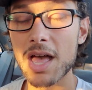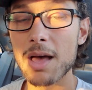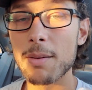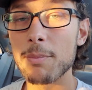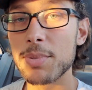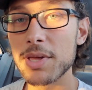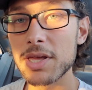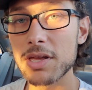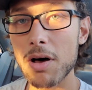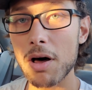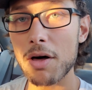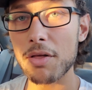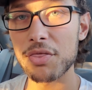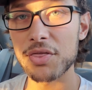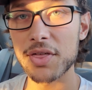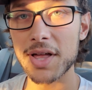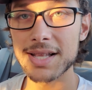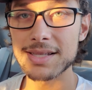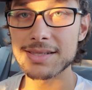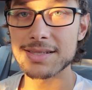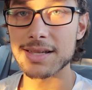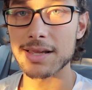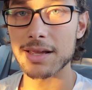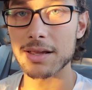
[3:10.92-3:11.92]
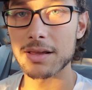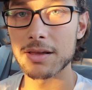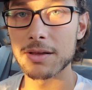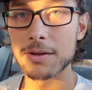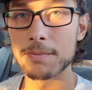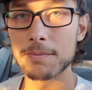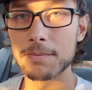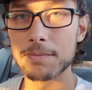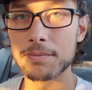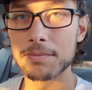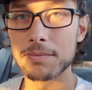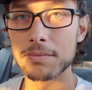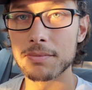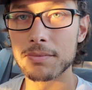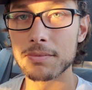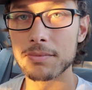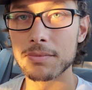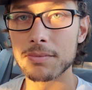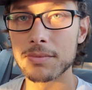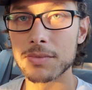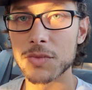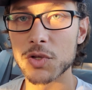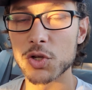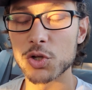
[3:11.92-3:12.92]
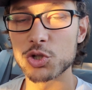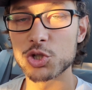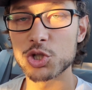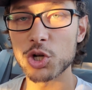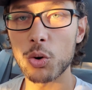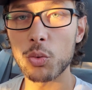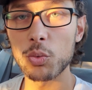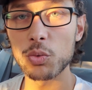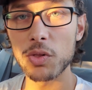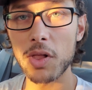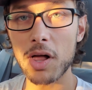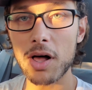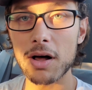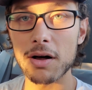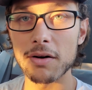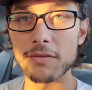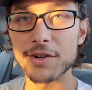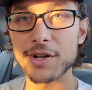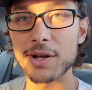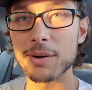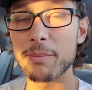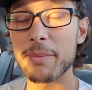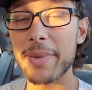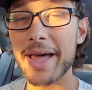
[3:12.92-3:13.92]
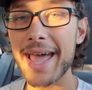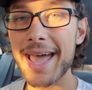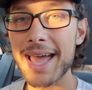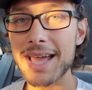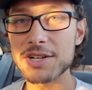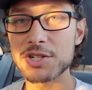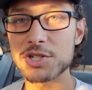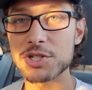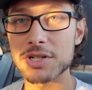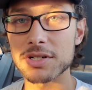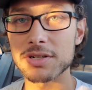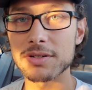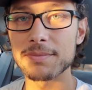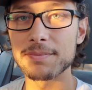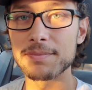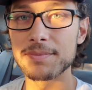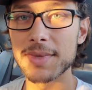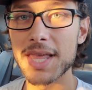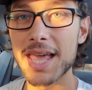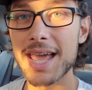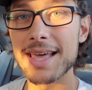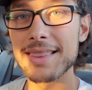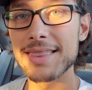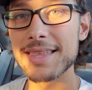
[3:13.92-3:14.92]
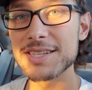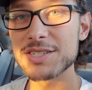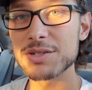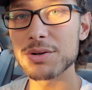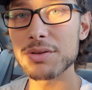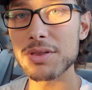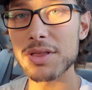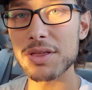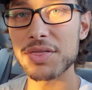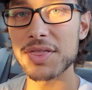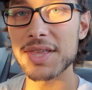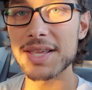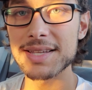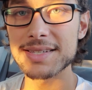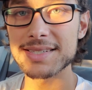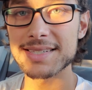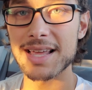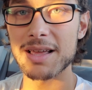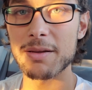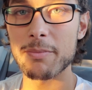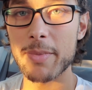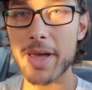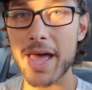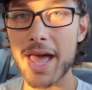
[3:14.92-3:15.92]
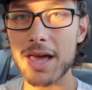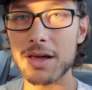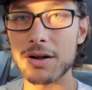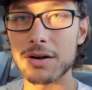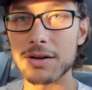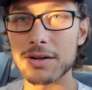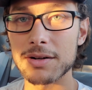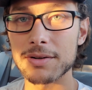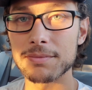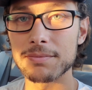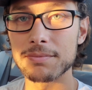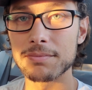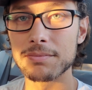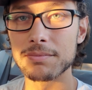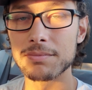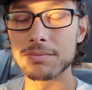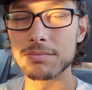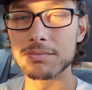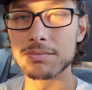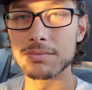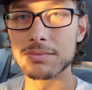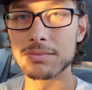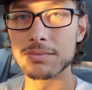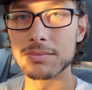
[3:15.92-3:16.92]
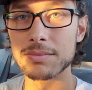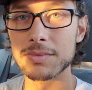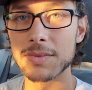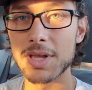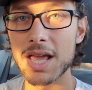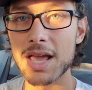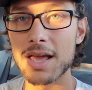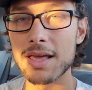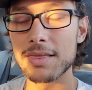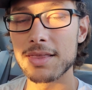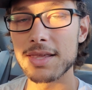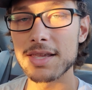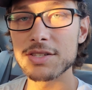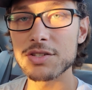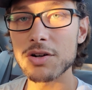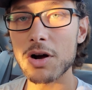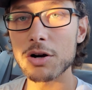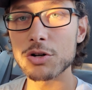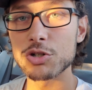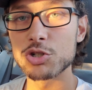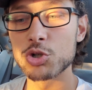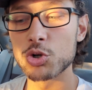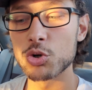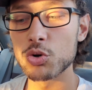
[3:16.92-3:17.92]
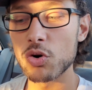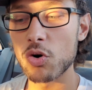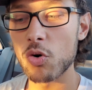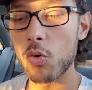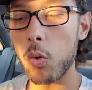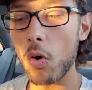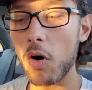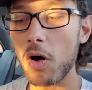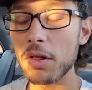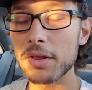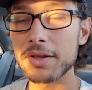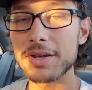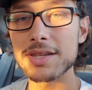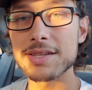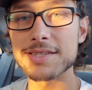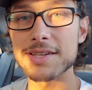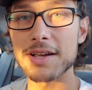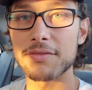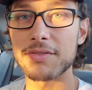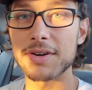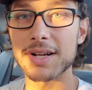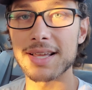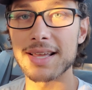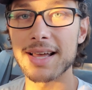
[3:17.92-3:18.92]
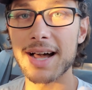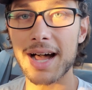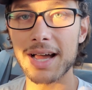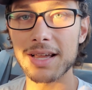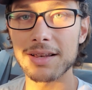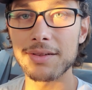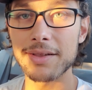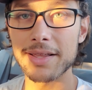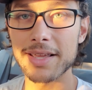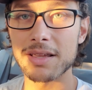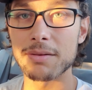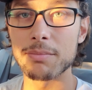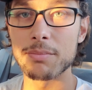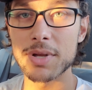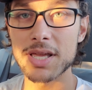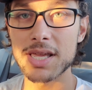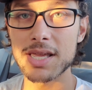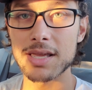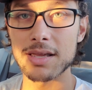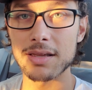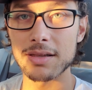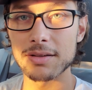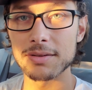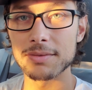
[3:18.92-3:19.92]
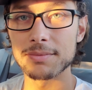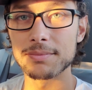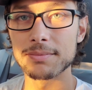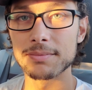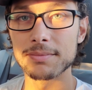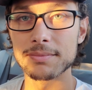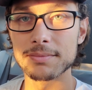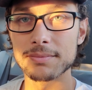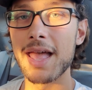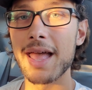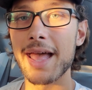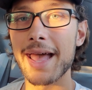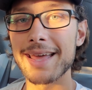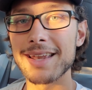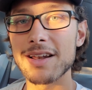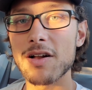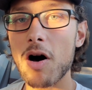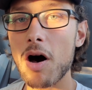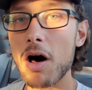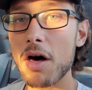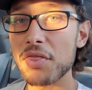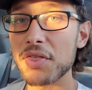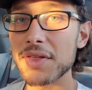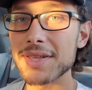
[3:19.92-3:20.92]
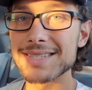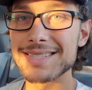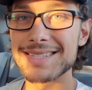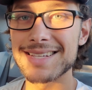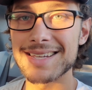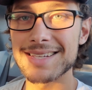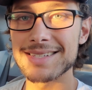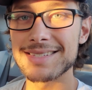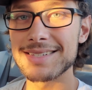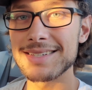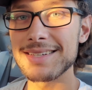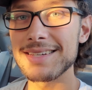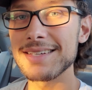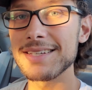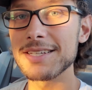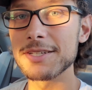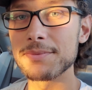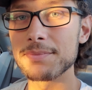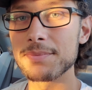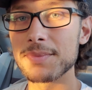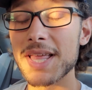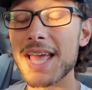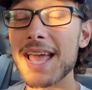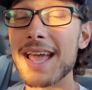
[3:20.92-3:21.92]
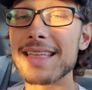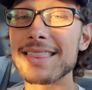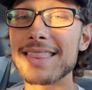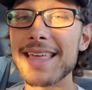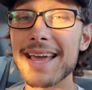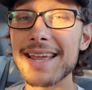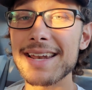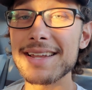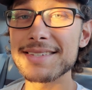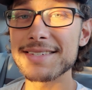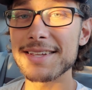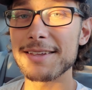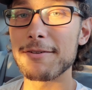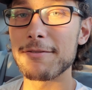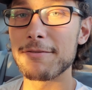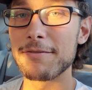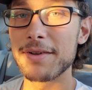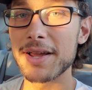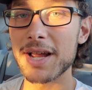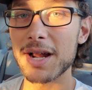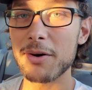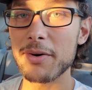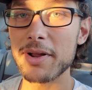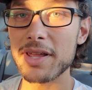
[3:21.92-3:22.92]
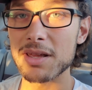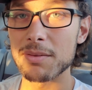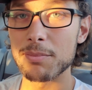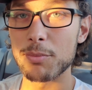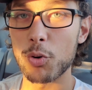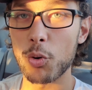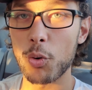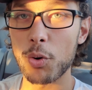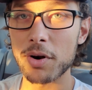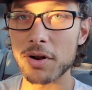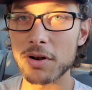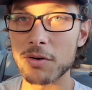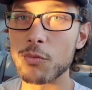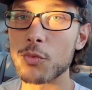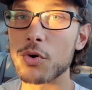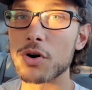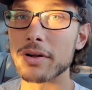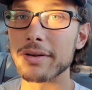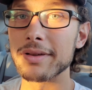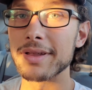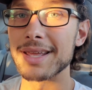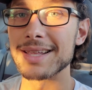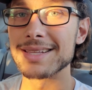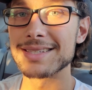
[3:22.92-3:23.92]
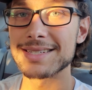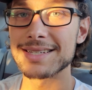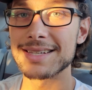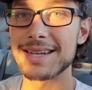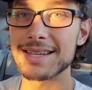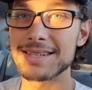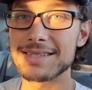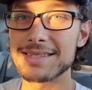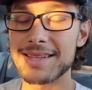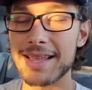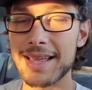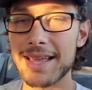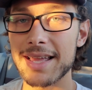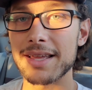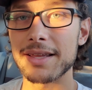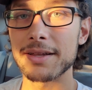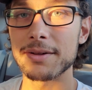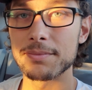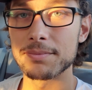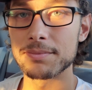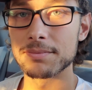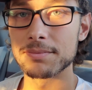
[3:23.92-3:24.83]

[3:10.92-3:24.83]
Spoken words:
Be authentic. Show love, compassion. These are the things that matter. These are true qualities of a God-like being. And authenticity, that is a very important one in today's day.